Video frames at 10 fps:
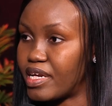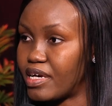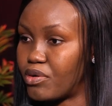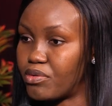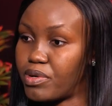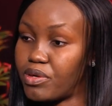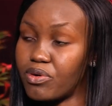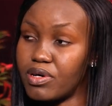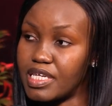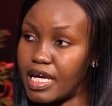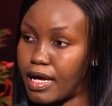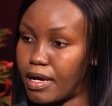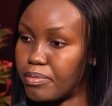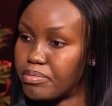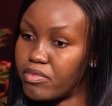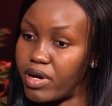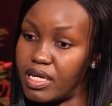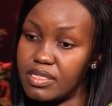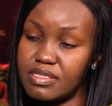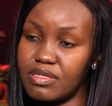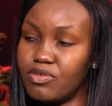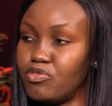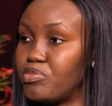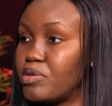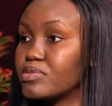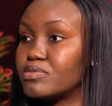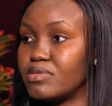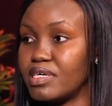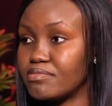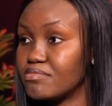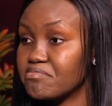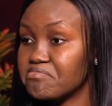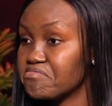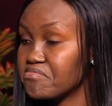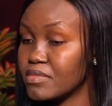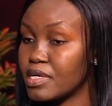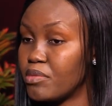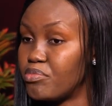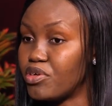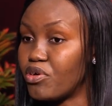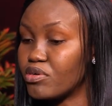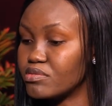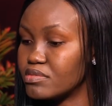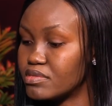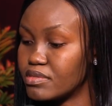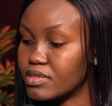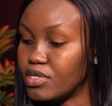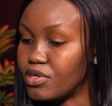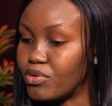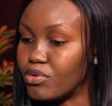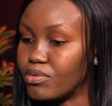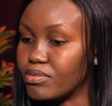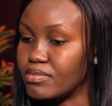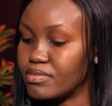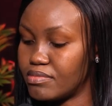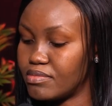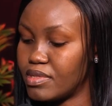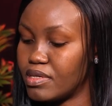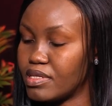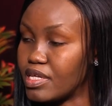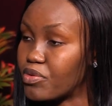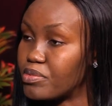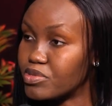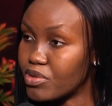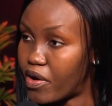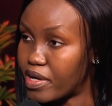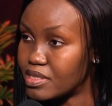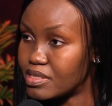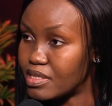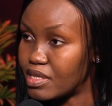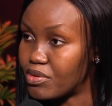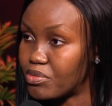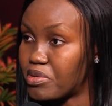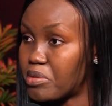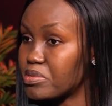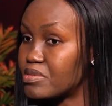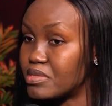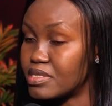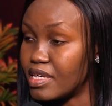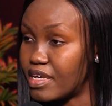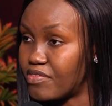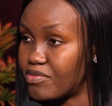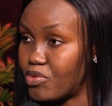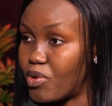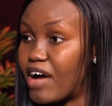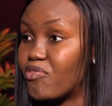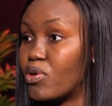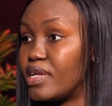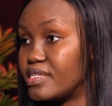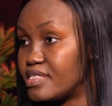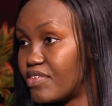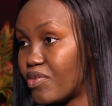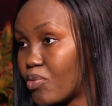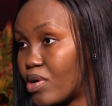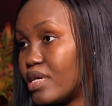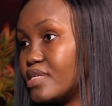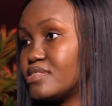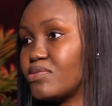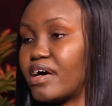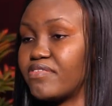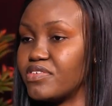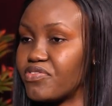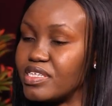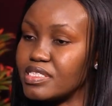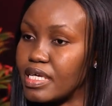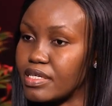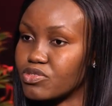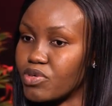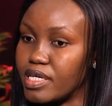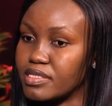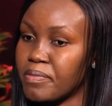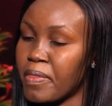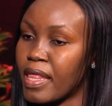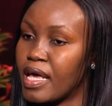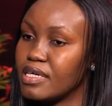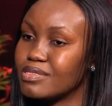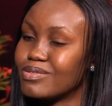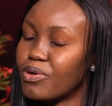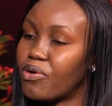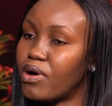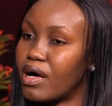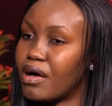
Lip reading: now, when you go on that app, right, you'll be able to do it beyond, the cryptocurrency. You'll be able to save. You have saving wallets, you have different things, right? So